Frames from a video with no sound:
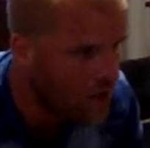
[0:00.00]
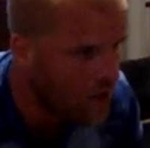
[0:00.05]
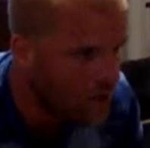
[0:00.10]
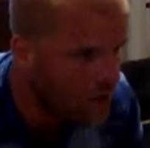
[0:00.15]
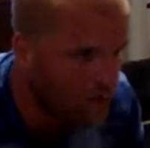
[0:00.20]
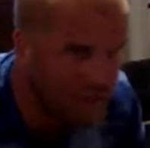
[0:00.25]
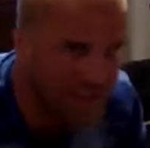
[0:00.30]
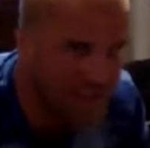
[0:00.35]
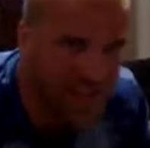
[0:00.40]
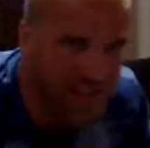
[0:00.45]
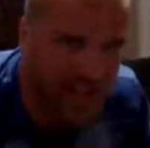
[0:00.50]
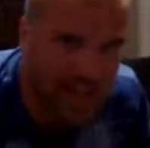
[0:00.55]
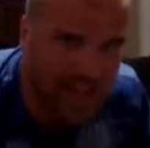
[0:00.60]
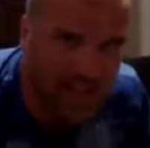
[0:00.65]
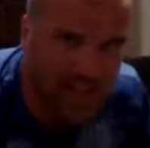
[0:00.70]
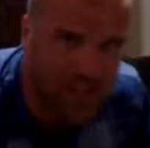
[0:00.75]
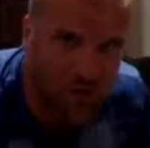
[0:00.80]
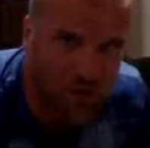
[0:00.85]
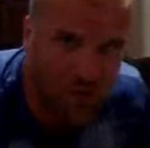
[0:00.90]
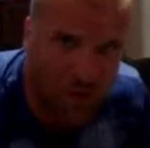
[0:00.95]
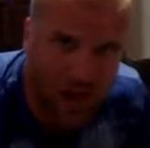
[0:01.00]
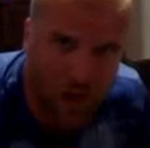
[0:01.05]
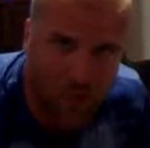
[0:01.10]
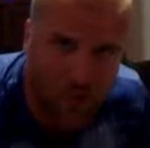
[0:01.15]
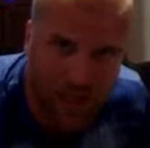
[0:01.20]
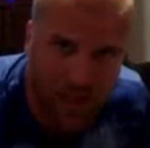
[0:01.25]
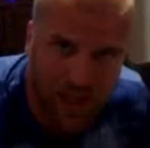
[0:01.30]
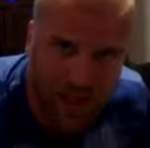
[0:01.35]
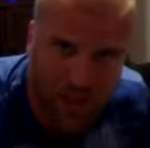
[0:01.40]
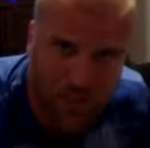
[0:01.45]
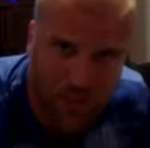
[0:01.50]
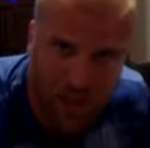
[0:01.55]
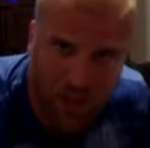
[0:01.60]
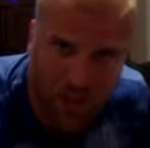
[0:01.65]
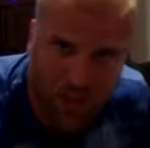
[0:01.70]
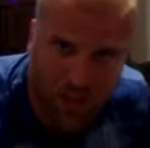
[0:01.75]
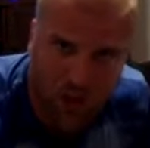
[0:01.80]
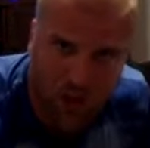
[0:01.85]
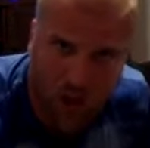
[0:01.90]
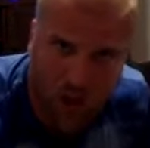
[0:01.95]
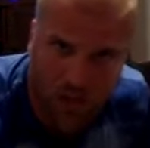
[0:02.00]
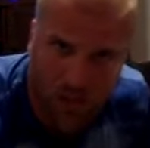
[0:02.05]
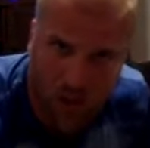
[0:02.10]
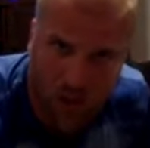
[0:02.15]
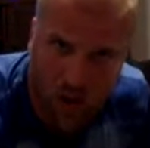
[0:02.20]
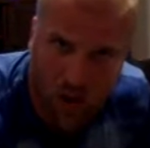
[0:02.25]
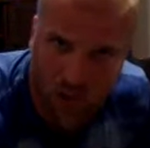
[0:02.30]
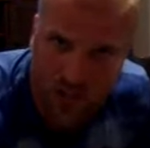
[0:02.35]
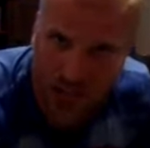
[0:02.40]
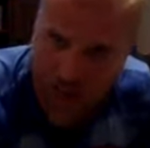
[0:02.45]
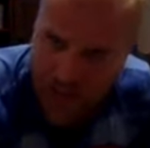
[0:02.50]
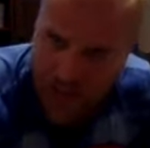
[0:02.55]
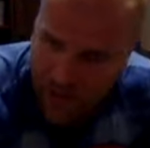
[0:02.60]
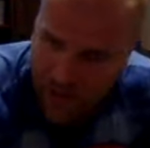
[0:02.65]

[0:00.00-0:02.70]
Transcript: 30 seconds for my oblique people. Go ahead and rotate.